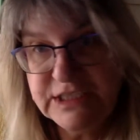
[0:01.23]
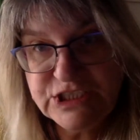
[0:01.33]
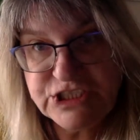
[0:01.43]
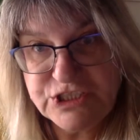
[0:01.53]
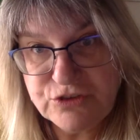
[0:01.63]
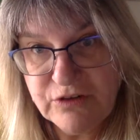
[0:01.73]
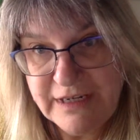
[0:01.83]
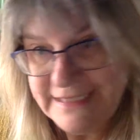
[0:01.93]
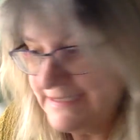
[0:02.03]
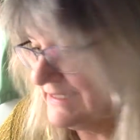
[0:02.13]
She
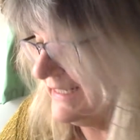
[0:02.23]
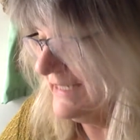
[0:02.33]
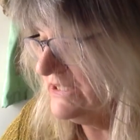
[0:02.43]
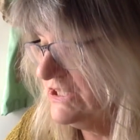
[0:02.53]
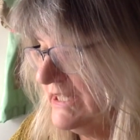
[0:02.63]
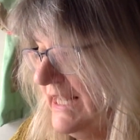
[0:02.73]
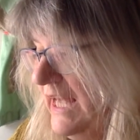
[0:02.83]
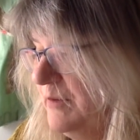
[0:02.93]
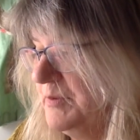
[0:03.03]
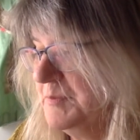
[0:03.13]
tried to gauge the
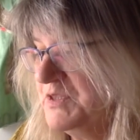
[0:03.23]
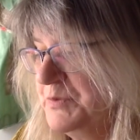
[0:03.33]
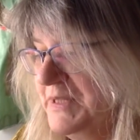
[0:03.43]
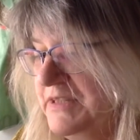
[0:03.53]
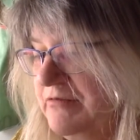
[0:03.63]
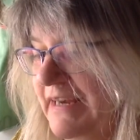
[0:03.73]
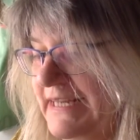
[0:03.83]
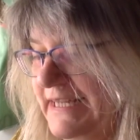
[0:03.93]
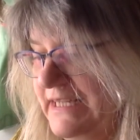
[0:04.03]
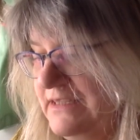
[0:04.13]
gap between the
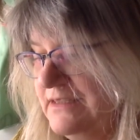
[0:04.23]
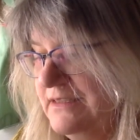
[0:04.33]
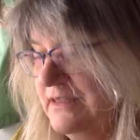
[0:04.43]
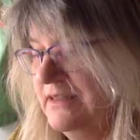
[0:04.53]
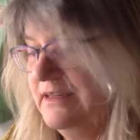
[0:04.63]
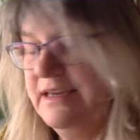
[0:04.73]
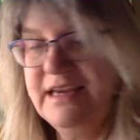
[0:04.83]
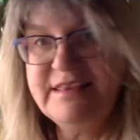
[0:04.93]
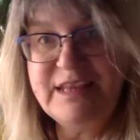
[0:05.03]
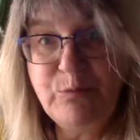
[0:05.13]
railings.
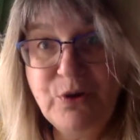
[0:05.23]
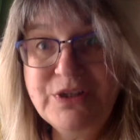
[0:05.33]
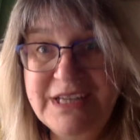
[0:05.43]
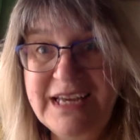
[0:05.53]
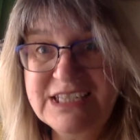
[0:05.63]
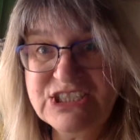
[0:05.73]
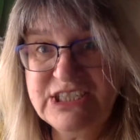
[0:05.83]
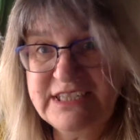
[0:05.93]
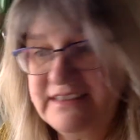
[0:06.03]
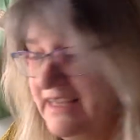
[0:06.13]
They weren't
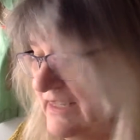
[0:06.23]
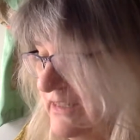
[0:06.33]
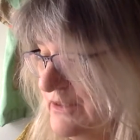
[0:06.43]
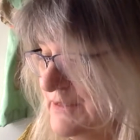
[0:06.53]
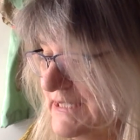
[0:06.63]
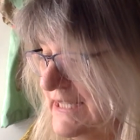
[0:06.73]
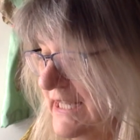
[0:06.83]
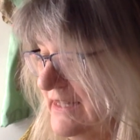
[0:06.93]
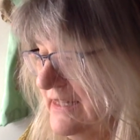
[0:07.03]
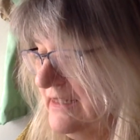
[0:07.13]
actually that close
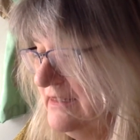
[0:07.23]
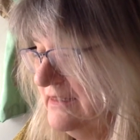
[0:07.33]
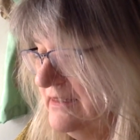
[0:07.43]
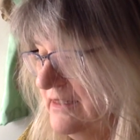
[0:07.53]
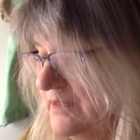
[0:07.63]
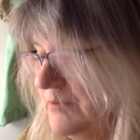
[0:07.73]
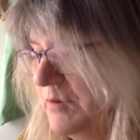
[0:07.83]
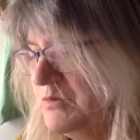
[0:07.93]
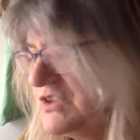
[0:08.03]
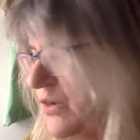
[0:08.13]
together.
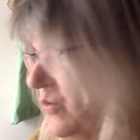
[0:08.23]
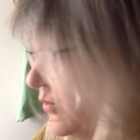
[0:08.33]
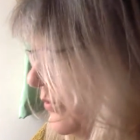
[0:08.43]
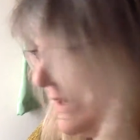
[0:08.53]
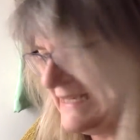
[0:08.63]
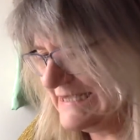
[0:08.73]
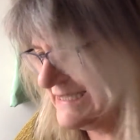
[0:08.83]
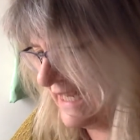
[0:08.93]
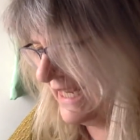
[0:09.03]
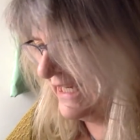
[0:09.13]
Mum was always
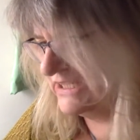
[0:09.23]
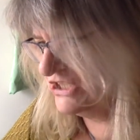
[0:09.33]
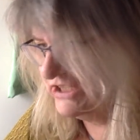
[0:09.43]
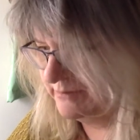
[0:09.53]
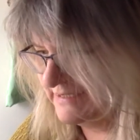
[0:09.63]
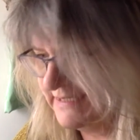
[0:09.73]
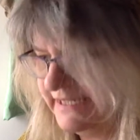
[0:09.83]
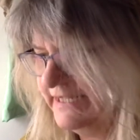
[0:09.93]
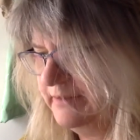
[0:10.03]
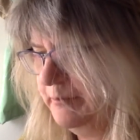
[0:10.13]
saying she was
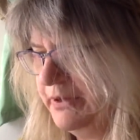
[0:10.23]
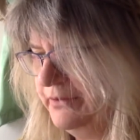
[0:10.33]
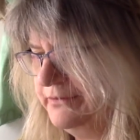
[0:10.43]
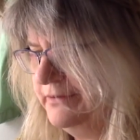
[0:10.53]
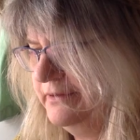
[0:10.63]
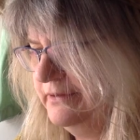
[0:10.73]
skin and bone.